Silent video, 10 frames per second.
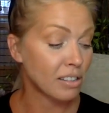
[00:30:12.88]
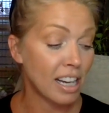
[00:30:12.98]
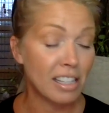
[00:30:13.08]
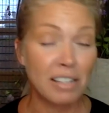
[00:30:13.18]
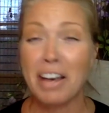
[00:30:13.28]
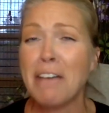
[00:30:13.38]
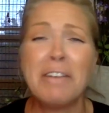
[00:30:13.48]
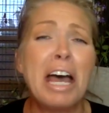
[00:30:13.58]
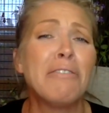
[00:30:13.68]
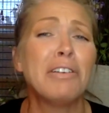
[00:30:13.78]
the lines of, I've
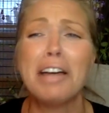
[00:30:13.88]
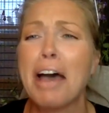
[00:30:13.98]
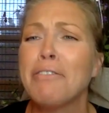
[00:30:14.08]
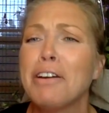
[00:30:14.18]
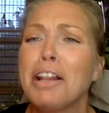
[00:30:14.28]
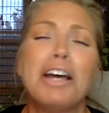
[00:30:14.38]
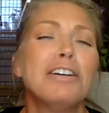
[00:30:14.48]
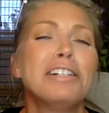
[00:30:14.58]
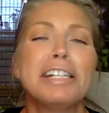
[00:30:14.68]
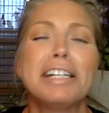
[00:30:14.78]
never, ever
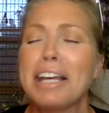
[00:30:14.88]
learned